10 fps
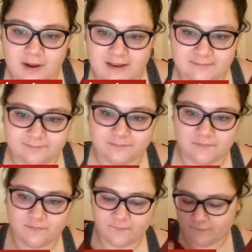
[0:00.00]
but
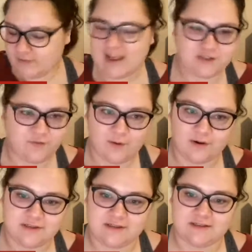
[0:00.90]
flash
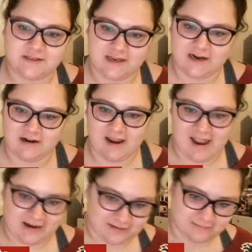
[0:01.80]
forward to this year
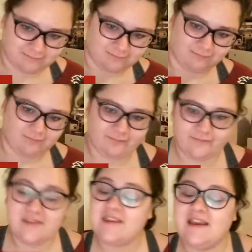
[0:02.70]
and
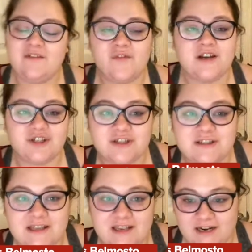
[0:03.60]
he
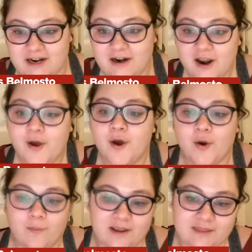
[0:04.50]
finishes the year
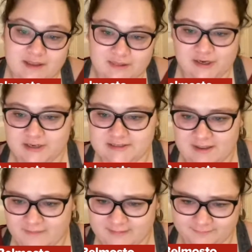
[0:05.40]
with a
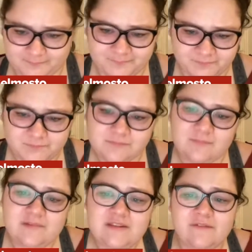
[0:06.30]
37
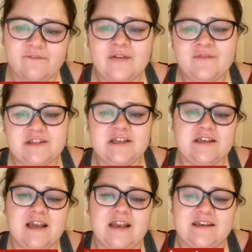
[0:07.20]

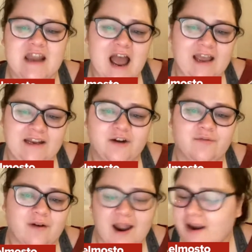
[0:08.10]
15 and 9
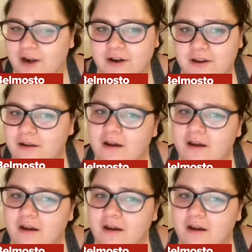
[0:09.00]
record